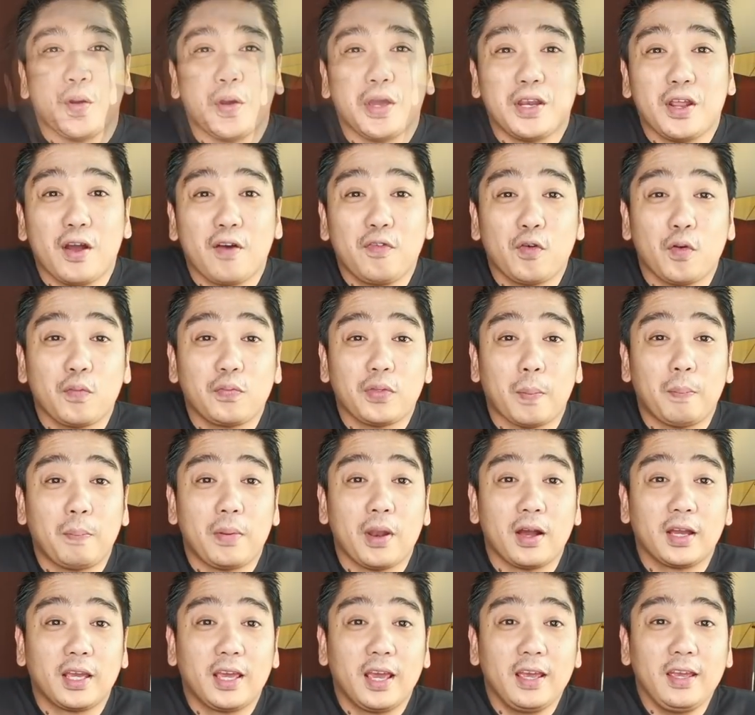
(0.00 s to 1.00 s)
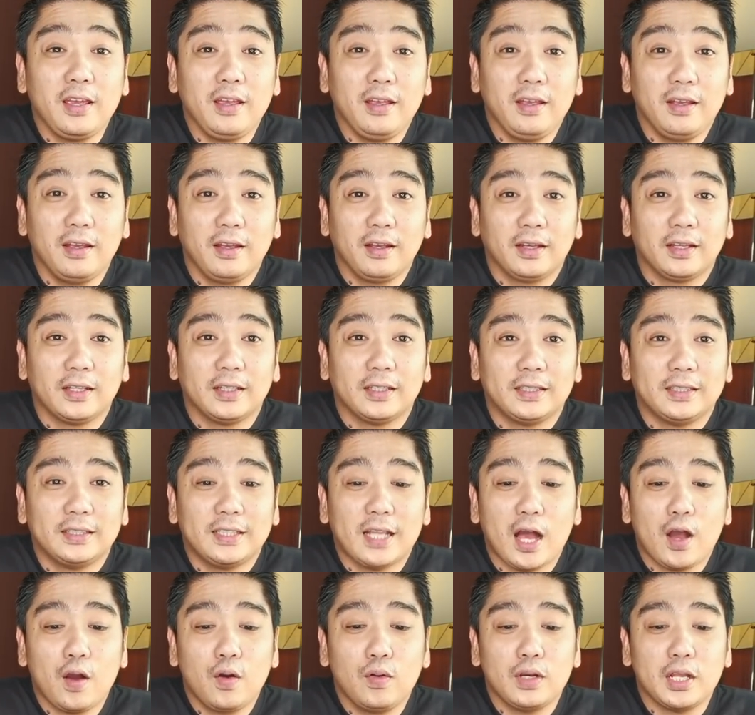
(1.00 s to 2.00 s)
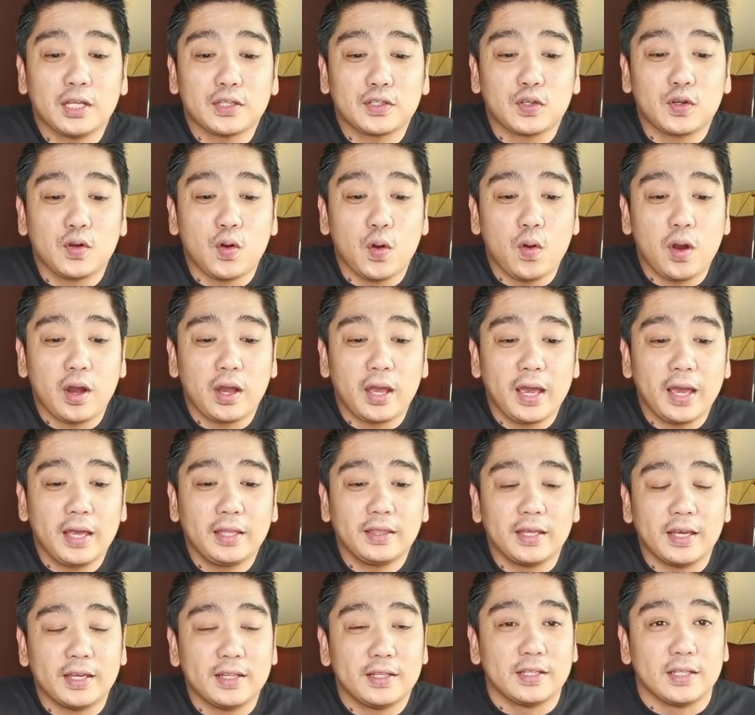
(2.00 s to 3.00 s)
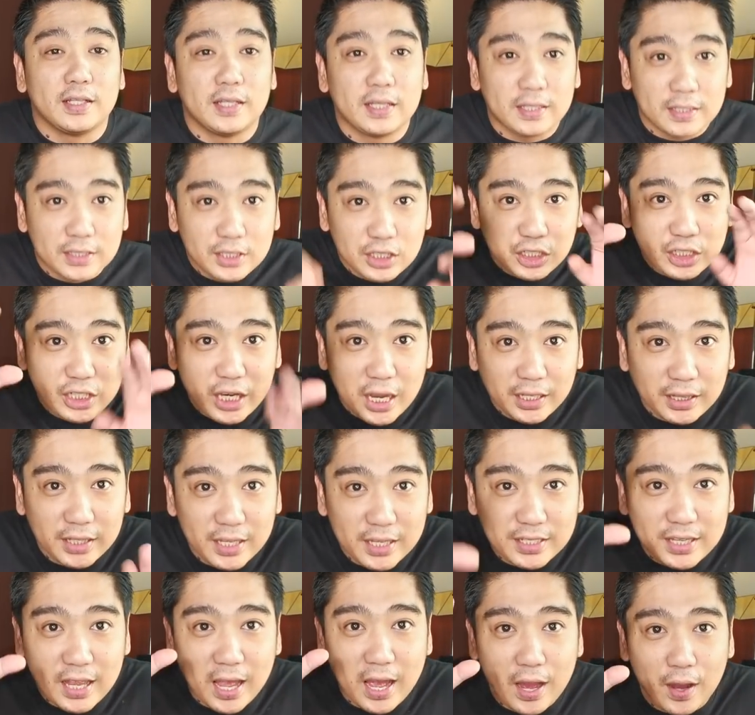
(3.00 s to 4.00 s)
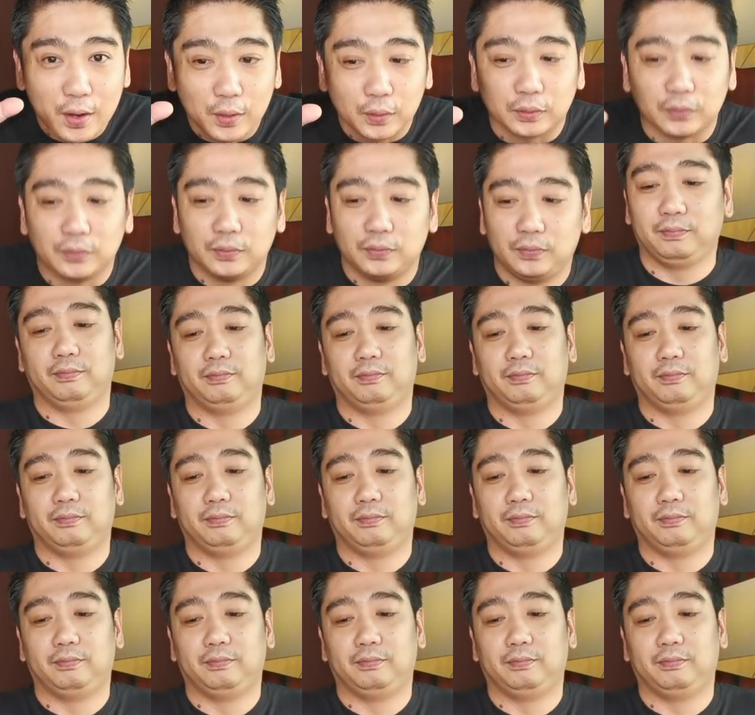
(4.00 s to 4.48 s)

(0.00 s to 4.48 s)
enough of the plugging. Now let's go ahead and check this out.